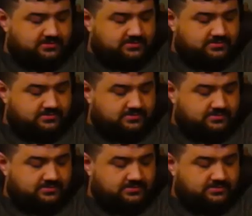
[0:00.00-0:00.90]

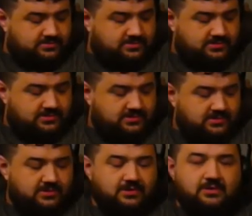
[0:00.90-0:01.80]

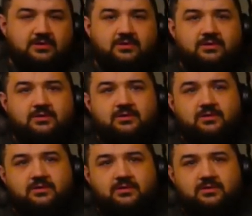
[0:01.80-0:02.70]

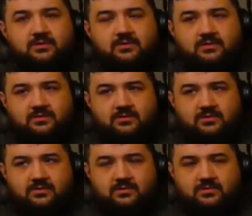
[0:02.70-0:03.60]

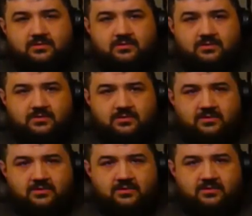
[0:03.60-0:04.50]

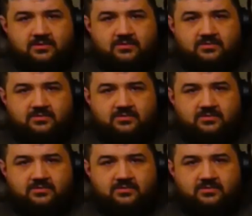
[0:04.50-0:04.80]
(not speaking)